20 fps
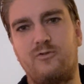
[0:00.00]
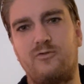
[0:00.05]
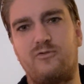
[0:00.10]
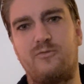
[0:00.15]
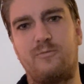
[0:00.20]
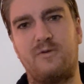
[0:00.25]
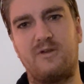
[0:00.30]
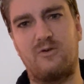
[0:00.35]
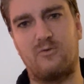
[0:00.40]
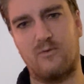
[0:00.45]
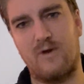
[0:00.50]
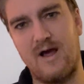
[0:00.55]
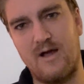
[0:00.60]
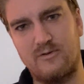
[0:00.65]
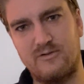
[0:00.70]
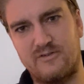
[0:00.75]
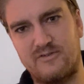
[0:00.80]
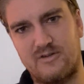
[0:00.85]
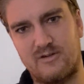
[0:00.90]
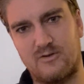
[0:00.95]
to be
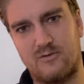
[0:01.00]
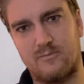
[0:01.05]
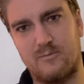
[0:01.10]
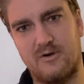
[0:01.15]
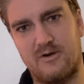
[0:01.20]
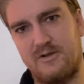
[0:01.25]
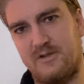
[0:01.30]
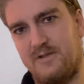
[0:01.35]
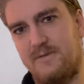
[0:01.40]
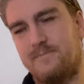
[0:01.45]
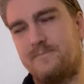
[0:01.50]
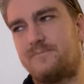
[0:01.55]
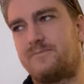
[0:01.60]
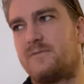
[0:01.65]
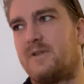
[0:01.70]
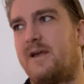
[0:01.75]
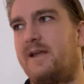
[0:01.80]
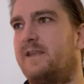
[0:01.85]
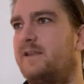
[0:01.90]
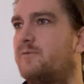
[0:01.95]
grounded in your body.
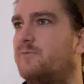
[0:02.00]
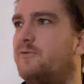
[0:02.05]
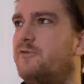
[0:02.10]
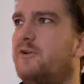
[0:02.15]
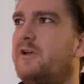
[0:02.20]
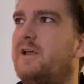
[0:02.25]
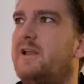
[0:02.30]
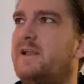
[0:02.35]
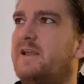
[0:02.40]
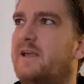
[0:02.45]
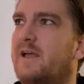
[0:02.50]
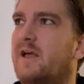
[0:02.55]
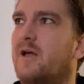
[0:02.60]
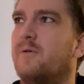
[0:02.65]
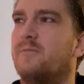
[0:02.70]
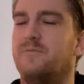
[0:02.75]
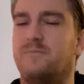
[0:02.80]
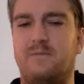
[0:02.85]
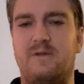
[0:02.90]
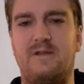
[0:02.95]
And it really
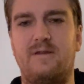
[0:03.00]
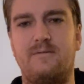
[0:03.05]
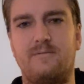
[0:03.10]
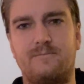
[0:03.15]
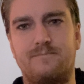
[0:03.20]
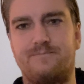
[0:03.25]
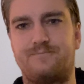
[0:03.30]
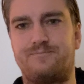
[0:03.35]
helped me.